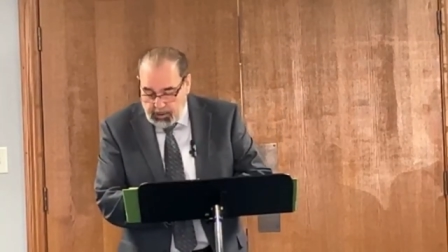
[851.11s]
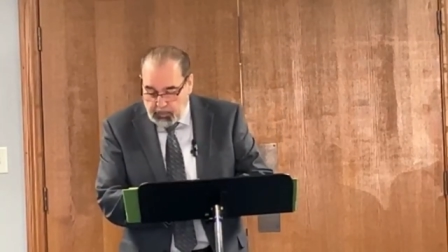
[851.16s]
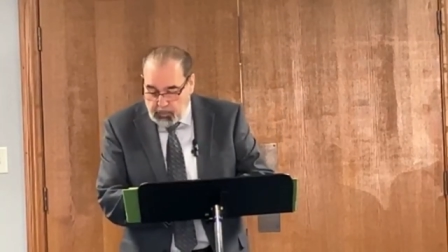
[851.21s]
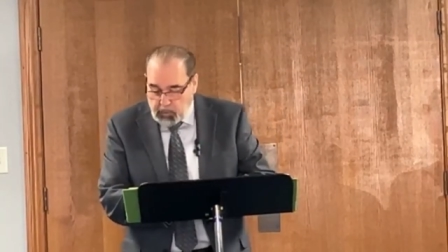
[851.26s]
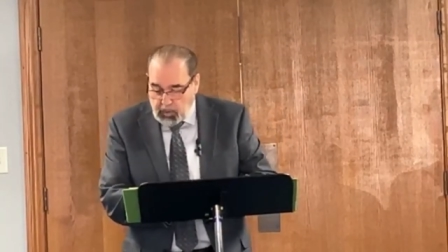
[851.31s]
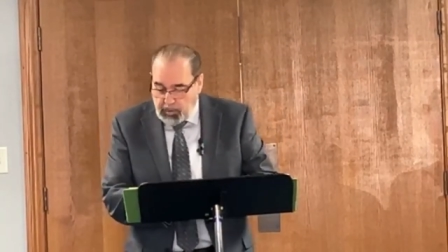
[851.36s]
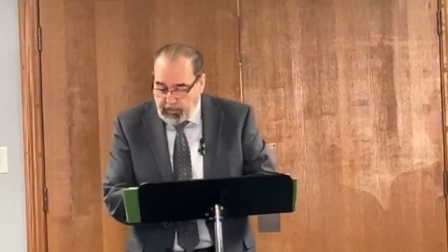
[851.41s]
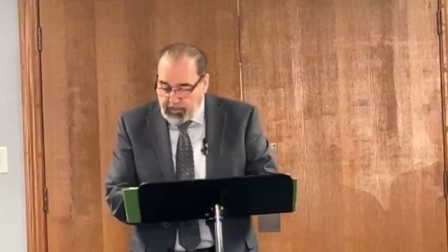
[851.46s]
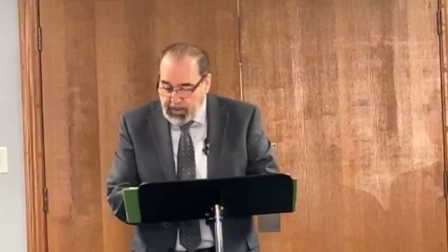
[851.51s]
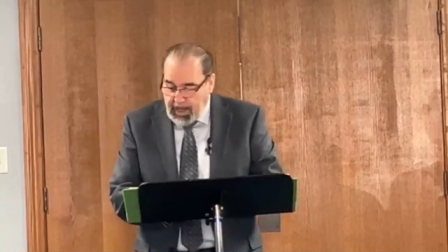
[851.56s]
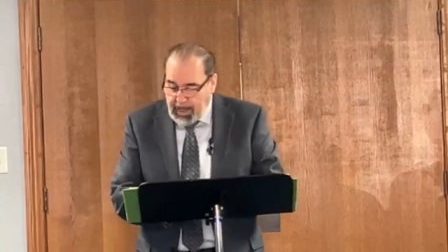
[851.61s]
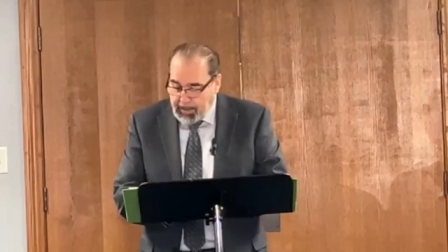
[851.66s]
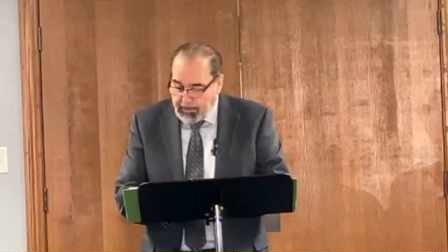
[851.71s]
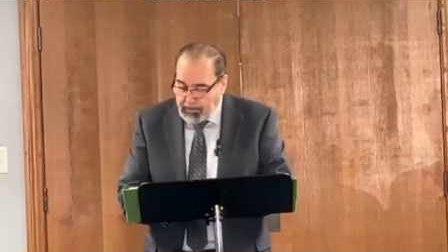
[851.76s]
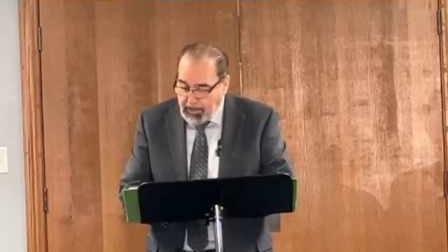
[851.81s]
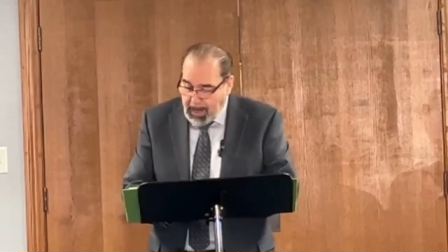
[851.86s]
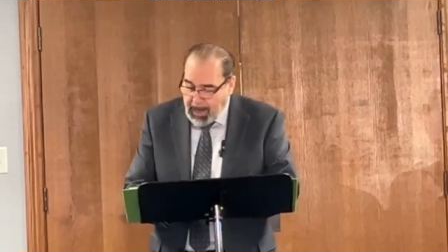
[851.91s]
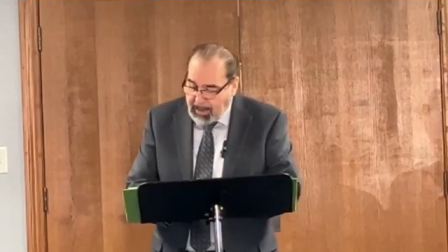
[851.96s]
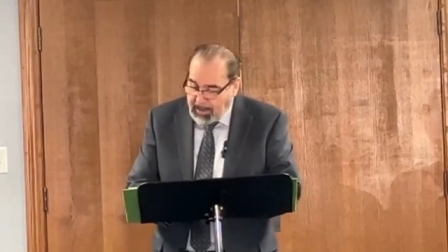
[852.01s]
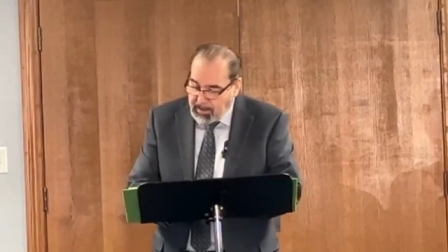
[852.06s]
And the word of
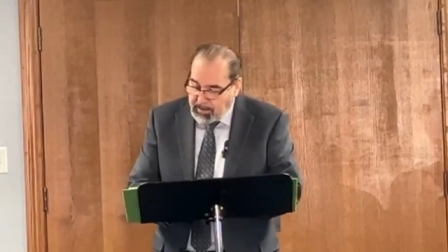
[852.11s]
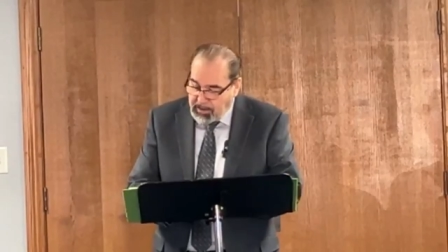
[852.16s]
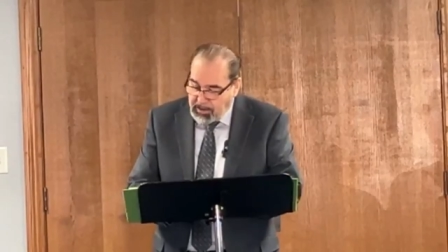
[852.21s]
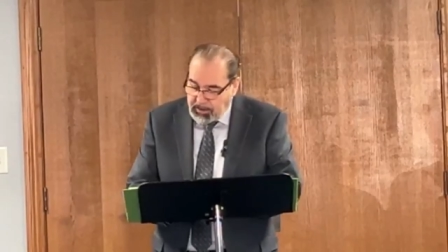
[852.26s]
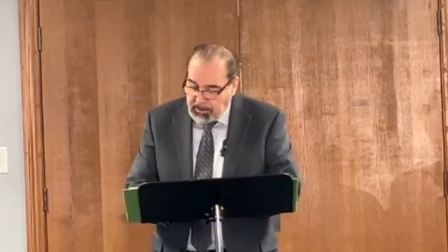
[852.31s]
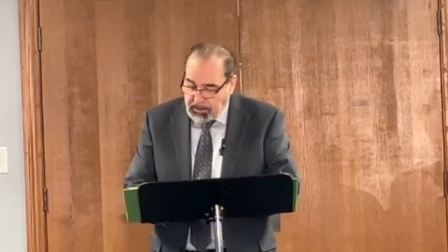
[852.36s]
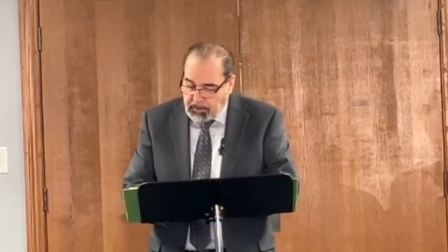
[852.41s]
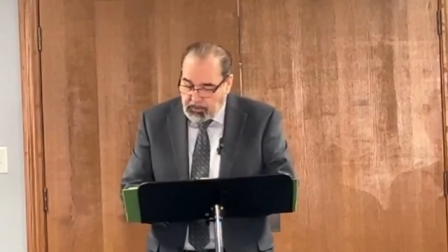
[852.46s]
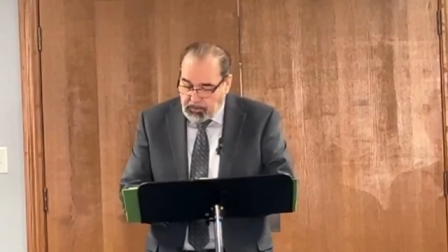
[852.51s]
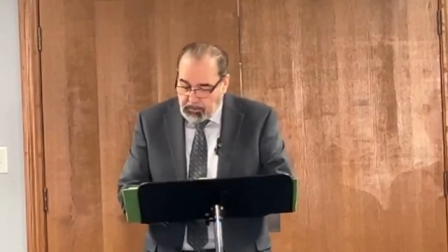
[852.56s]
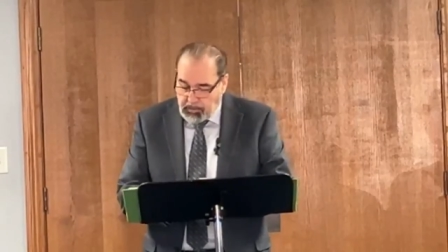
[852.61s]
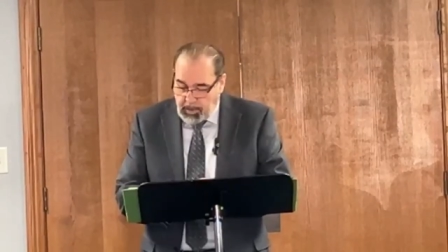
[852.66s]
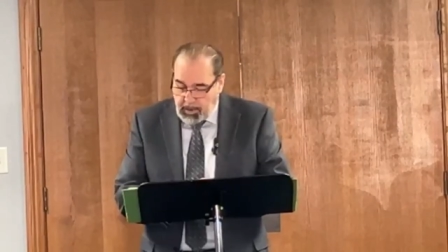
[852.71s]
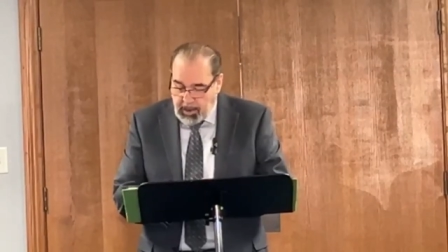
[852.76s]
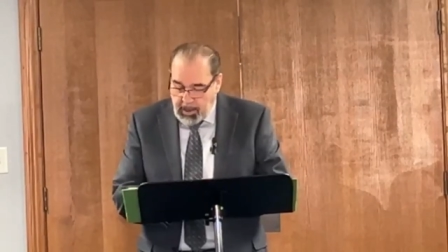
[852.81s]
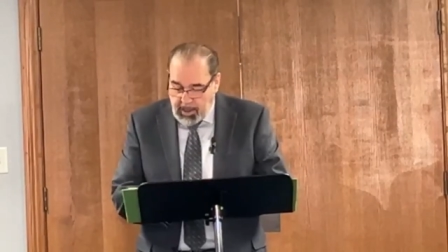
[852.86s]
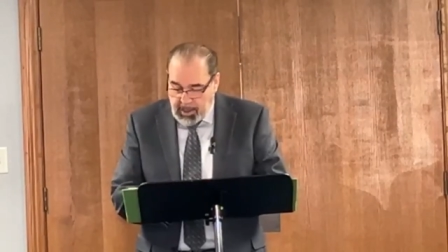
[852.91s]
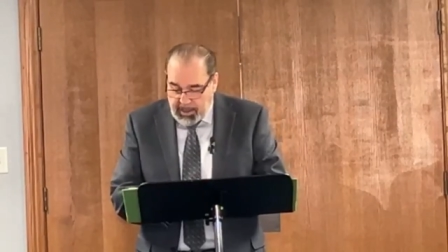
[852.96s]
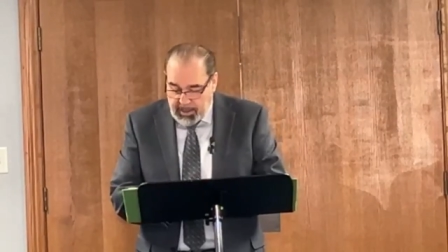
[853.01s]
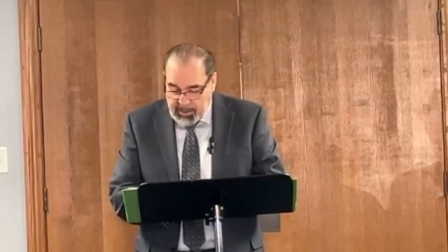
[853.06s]
God abideth in you,
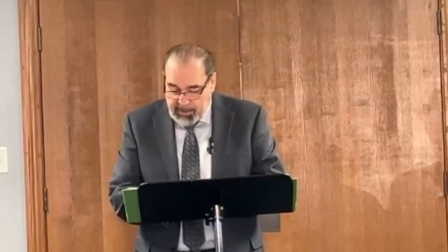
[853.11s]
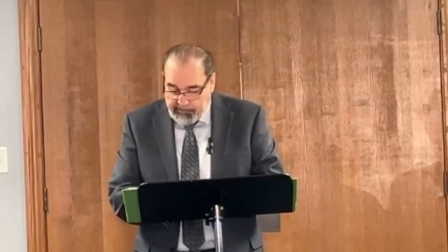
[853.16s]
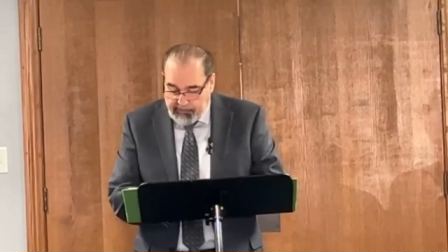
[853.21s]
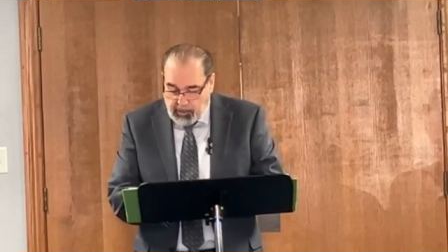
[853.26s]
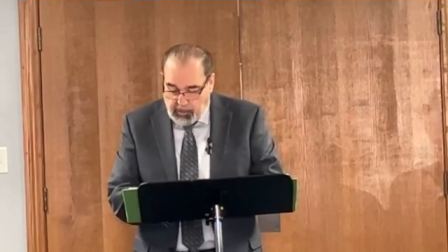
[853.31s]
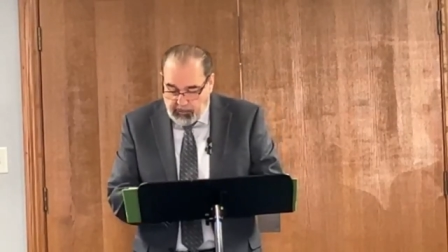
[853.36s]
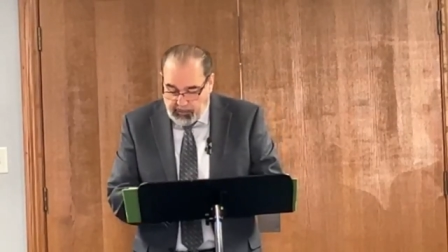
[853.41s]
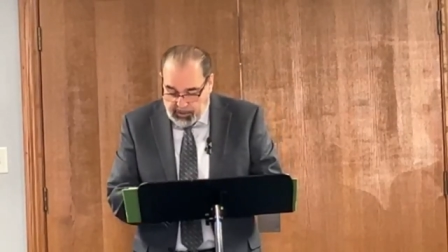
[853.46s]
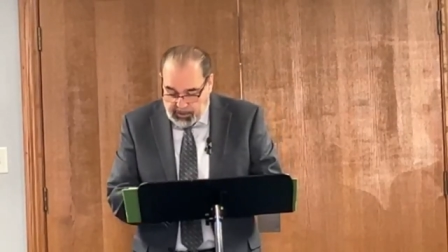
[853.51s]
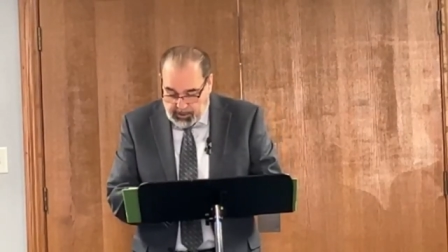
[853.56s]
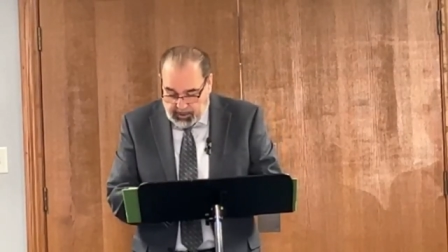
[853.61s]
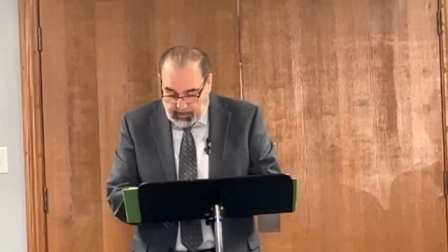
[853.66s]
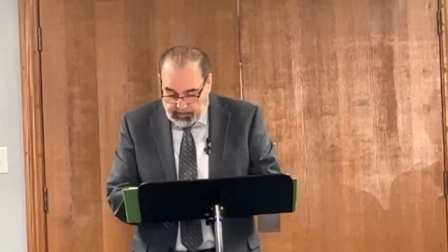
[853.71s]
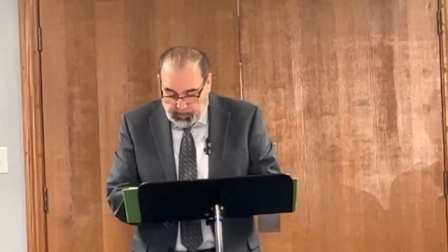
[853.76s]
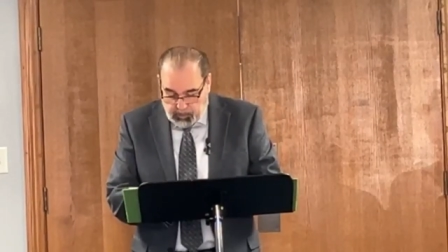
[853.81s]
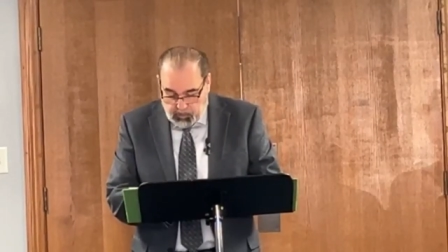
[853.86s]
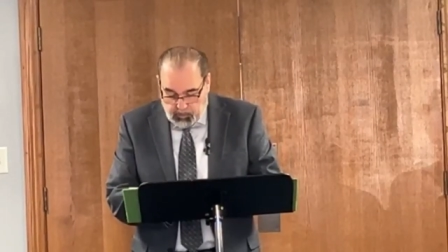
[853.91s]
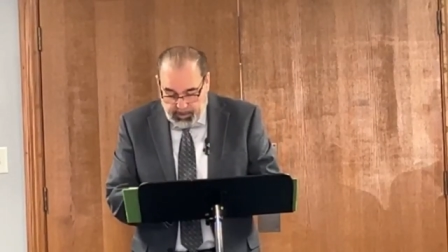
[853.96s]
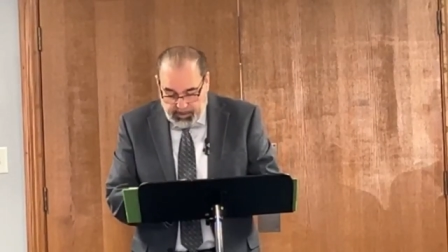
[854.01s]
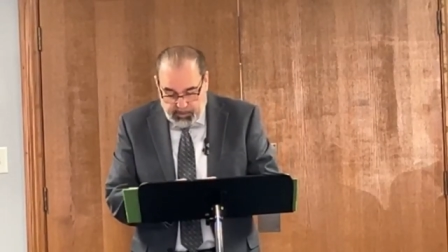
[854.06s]
and you've
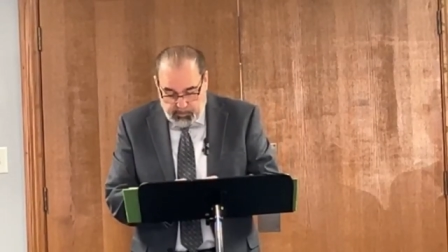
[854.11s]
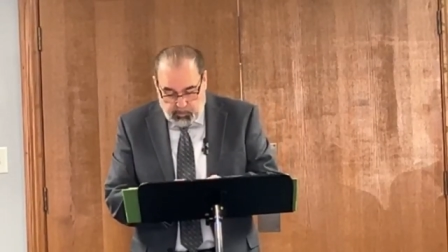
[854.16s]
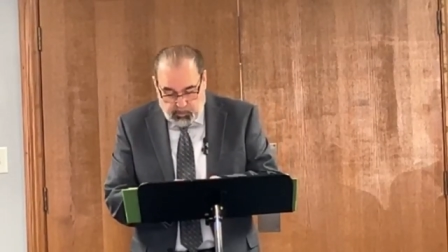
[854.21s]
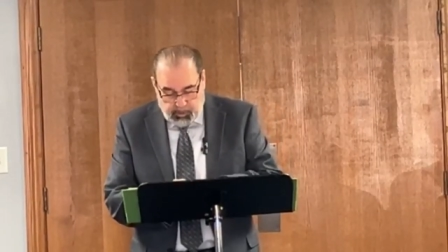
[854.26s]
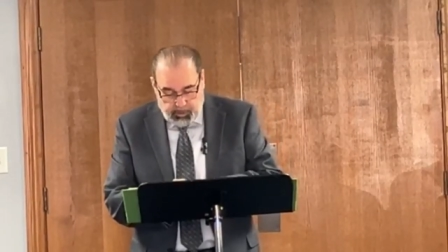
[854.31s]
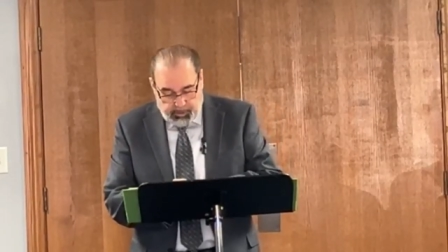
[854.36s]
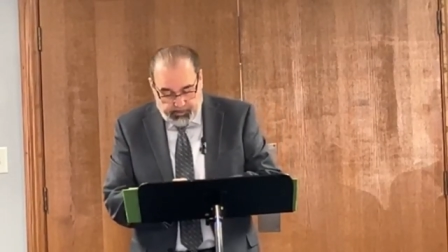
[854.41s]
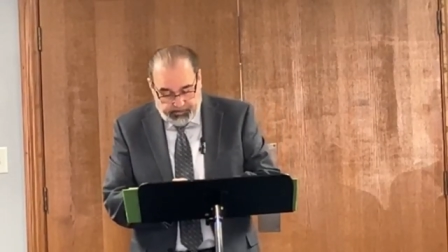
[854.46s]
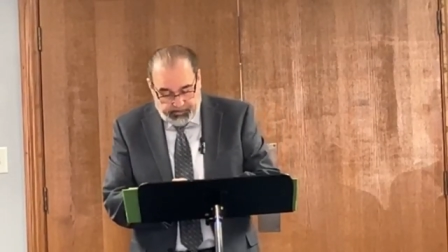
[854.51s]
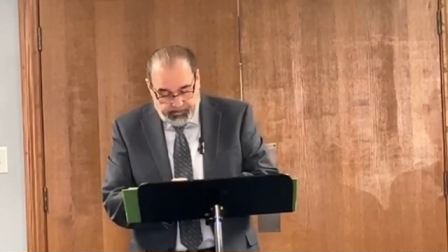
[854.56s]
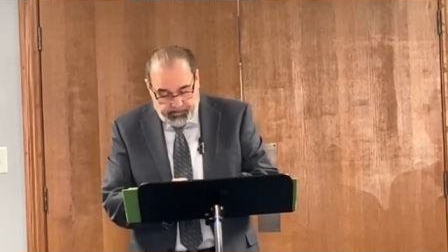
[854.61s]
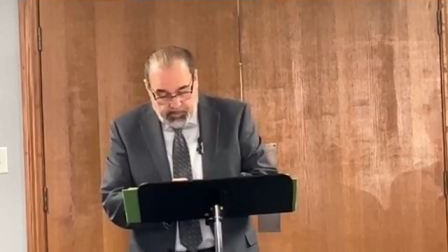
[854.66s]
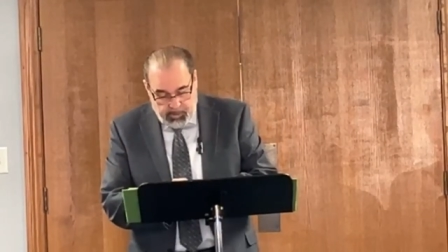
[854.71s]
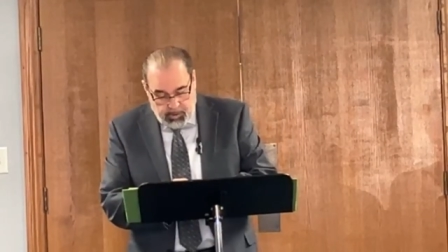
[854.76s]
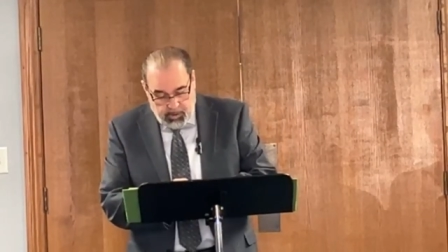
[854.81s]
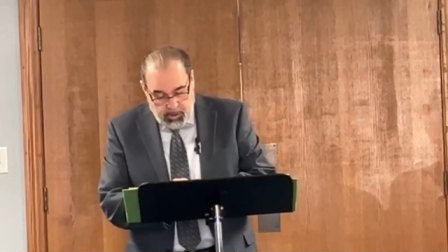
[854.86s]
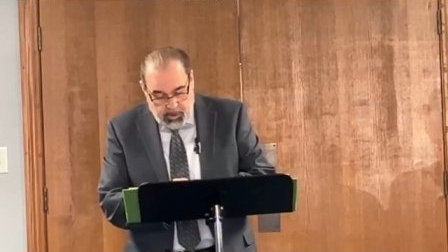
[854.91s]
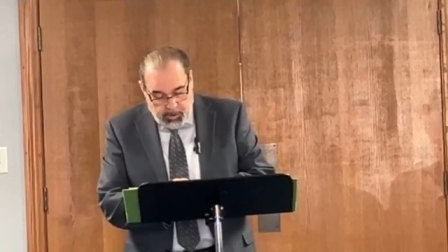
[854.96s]
overcome the wicked one.